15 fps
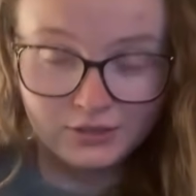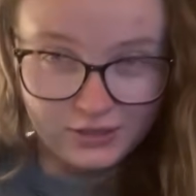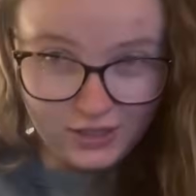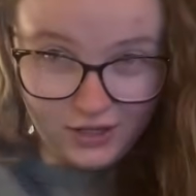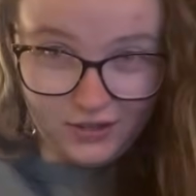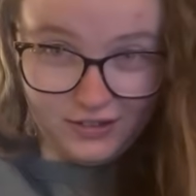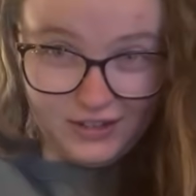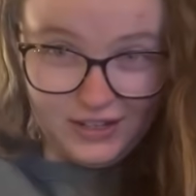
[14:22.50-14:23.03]

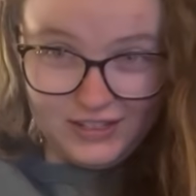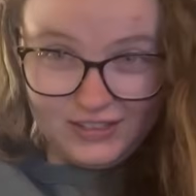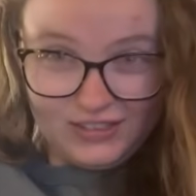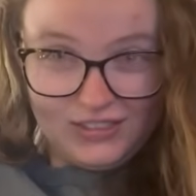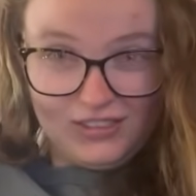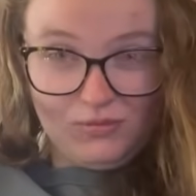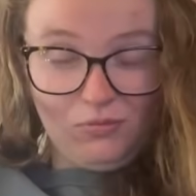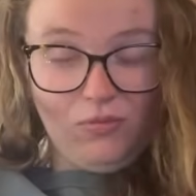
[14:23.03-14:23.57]
Alright,
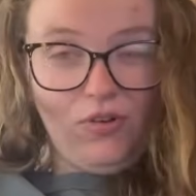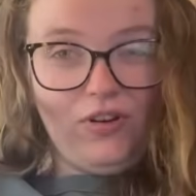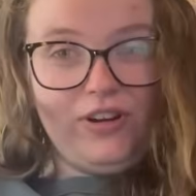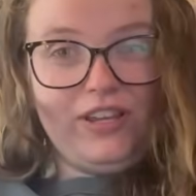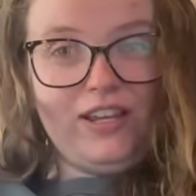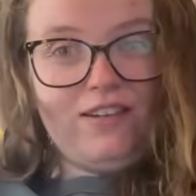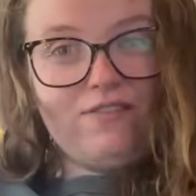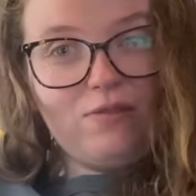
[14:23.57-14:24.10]
good
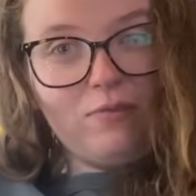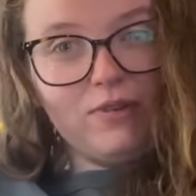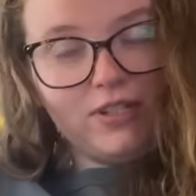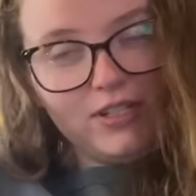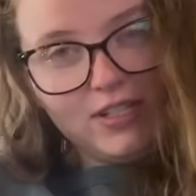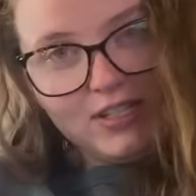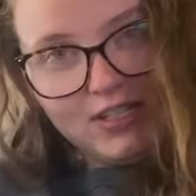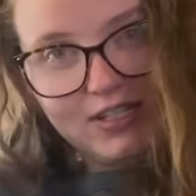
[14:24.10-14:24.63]
morning
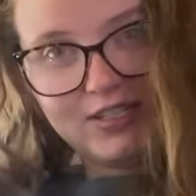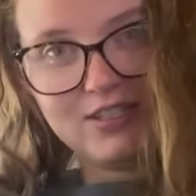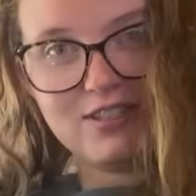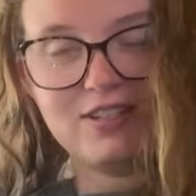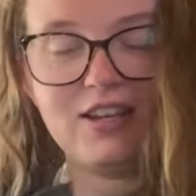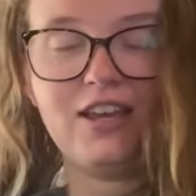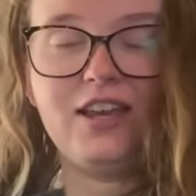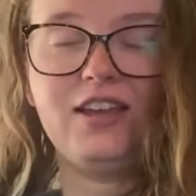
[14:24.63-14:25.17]
everybody. It is
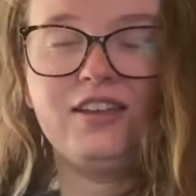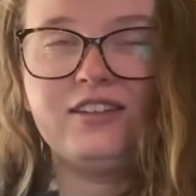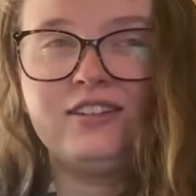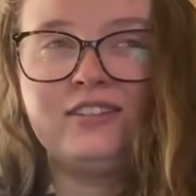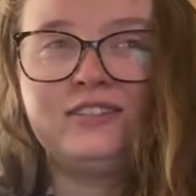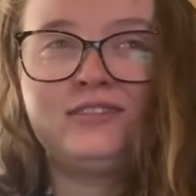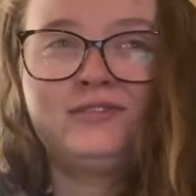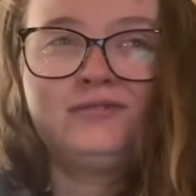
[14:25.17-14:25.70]
day,
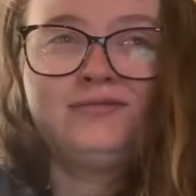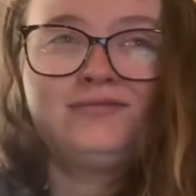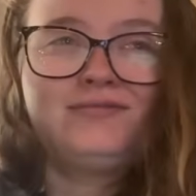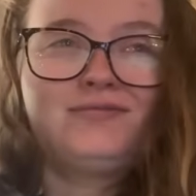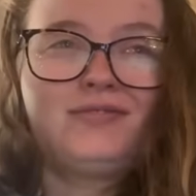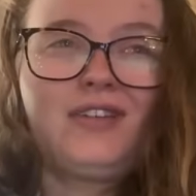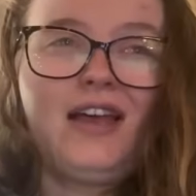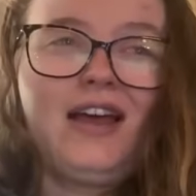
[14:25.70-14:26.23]

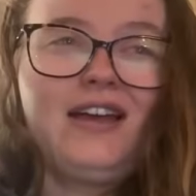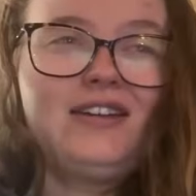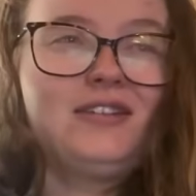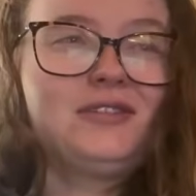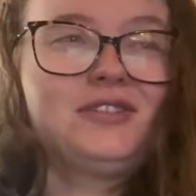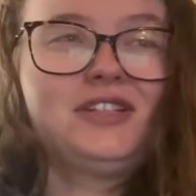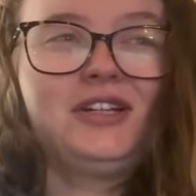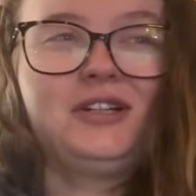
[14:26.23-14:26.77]
I
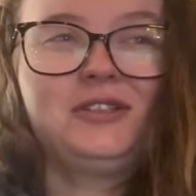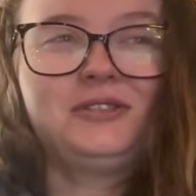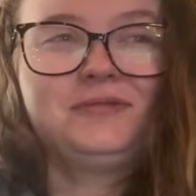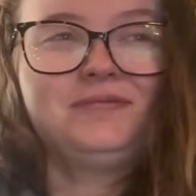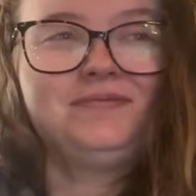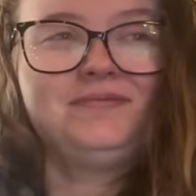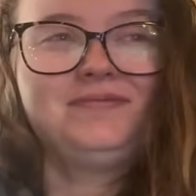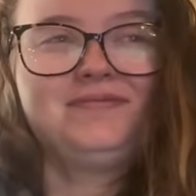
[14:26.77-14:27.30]
don't know,
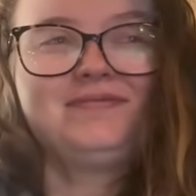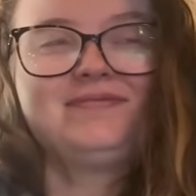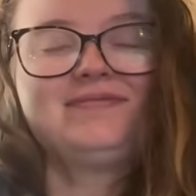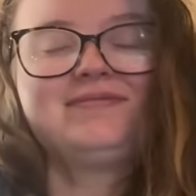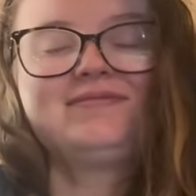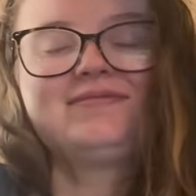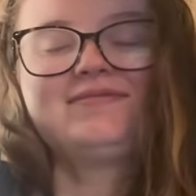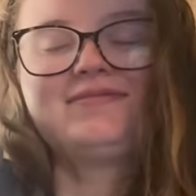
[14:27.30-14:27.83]

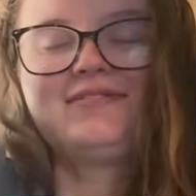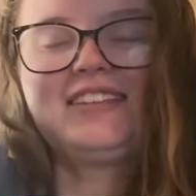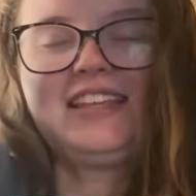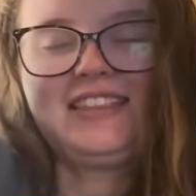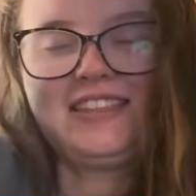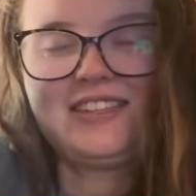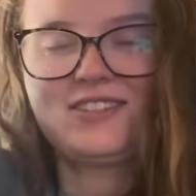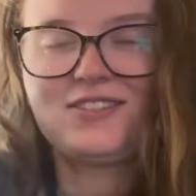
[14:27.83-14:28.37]

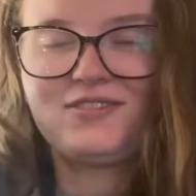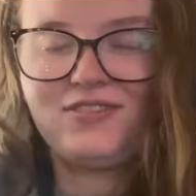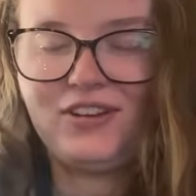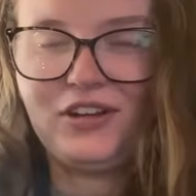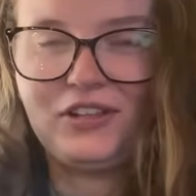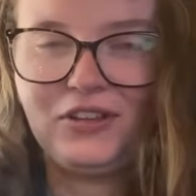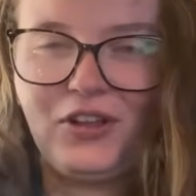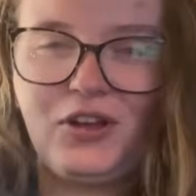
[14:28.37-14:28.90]
in this
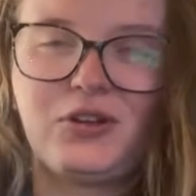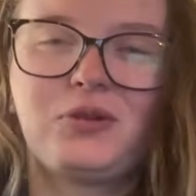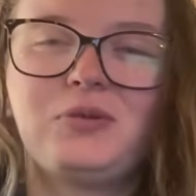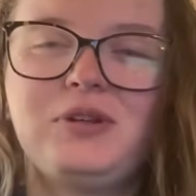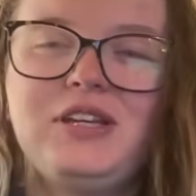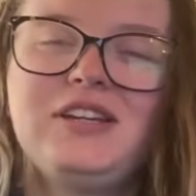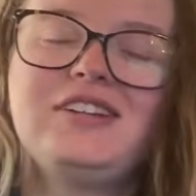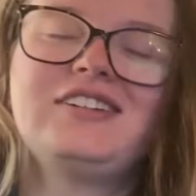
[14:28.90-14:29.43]
very long
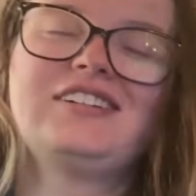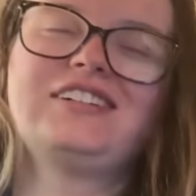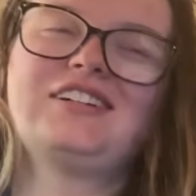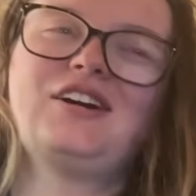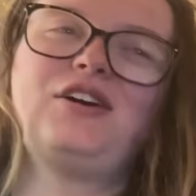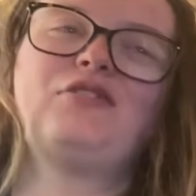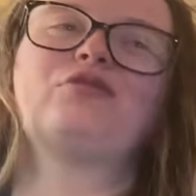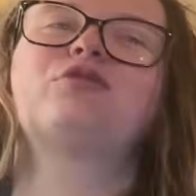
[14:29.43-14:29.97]
week
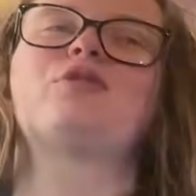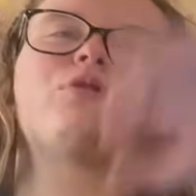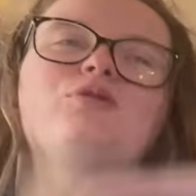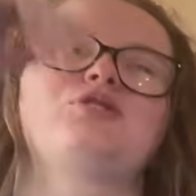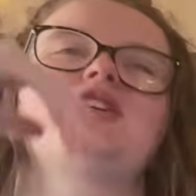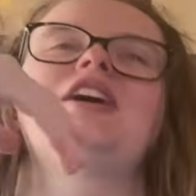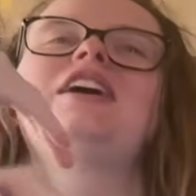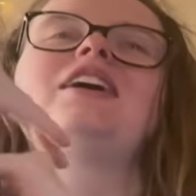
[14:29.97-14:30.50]
of
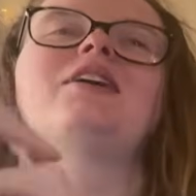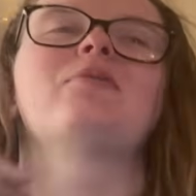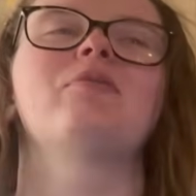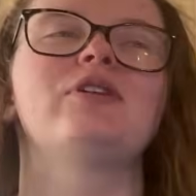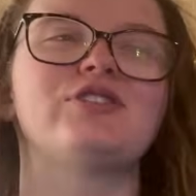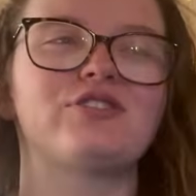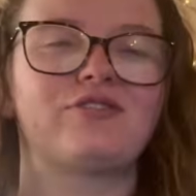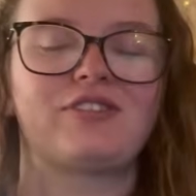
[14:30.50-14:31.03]
crocheting a
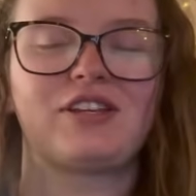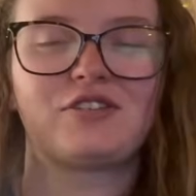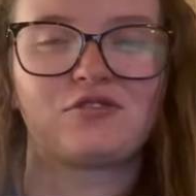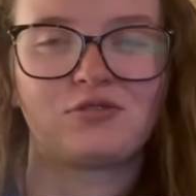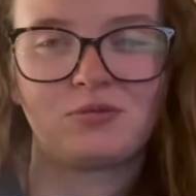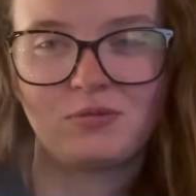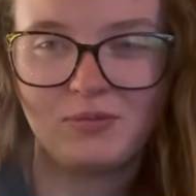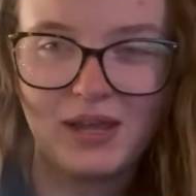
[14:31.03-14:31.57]
bunch of things
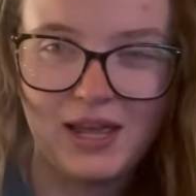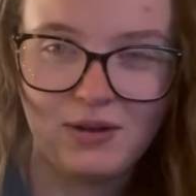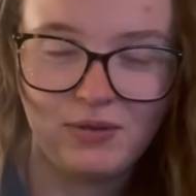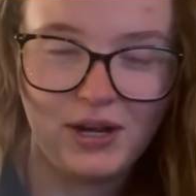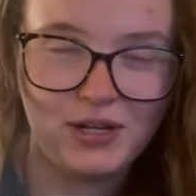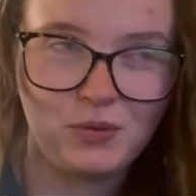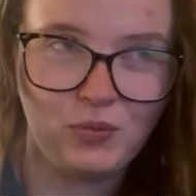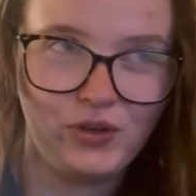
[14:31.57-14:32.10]
from a
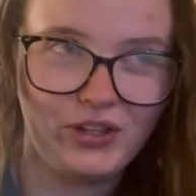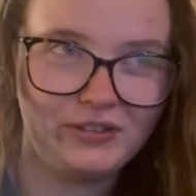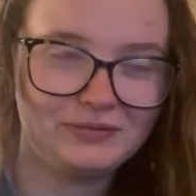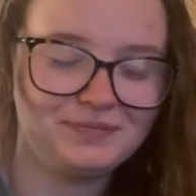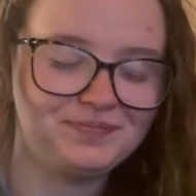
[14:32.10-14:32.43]
random wheel.